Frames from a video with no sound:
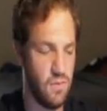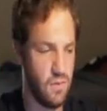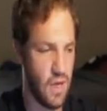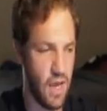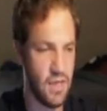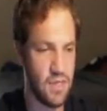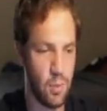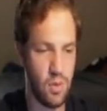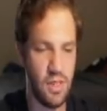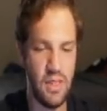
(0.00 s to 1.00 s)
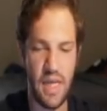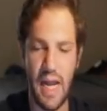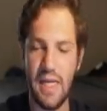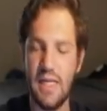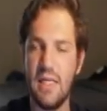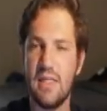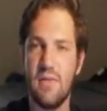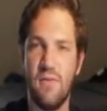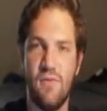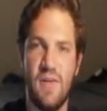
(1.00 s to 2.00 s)
90s
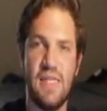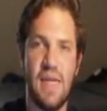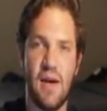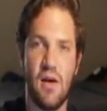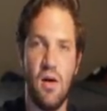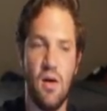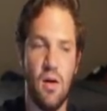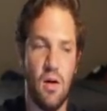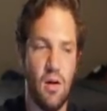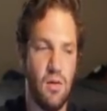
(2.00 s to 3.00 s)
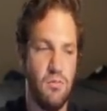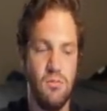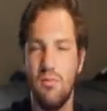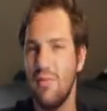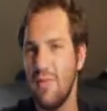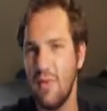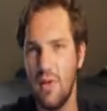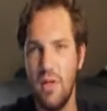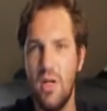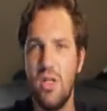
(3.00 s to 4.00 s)
VTEC car,
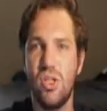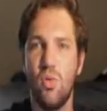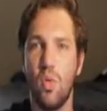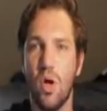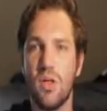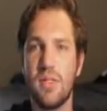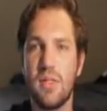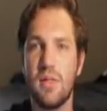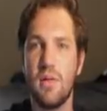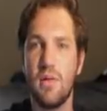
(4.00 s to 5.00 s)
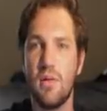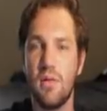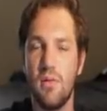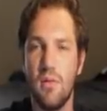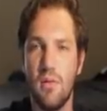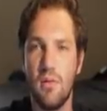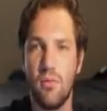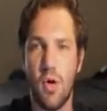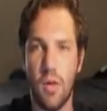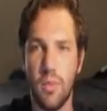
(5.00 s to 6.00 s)
you could do worse,
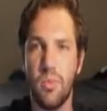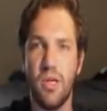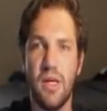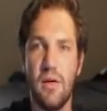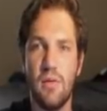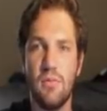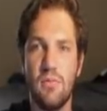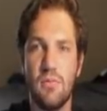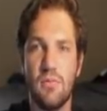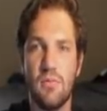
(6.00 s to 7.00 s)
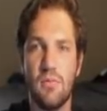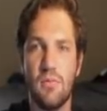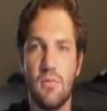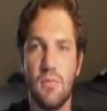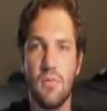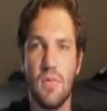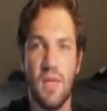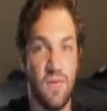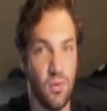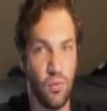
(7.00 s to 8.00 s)
probably,
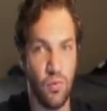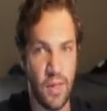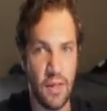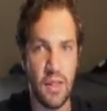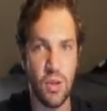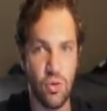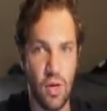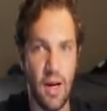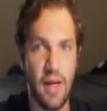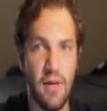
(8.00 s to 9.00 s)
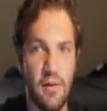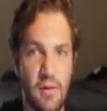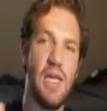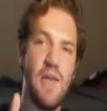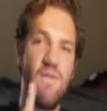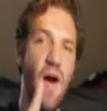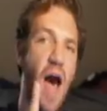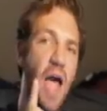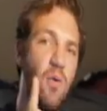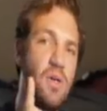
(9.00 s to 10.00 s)
if you really tried. If
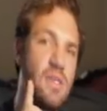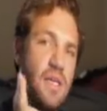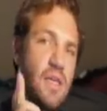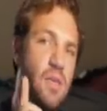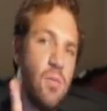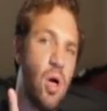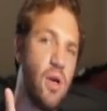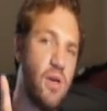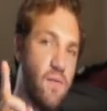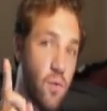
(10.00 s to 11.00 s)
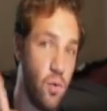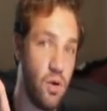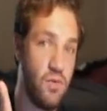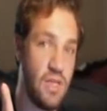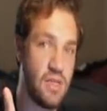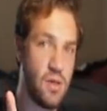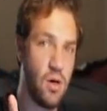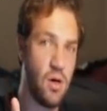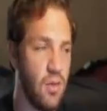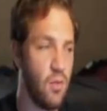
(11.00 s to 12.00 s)
I was in the market for one of these
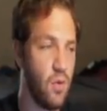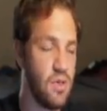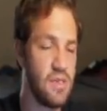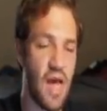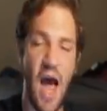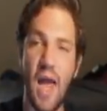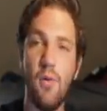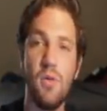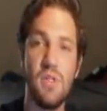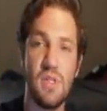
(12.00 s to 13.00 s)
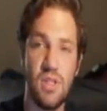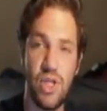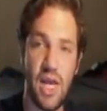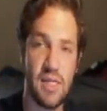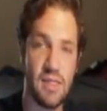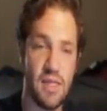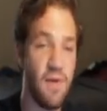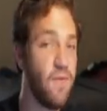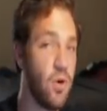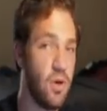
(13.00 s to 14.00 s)
cars, the ones I would suggest
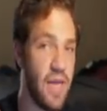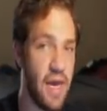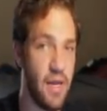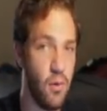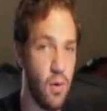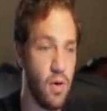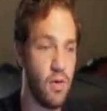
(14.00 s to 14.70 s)
if you're getting one.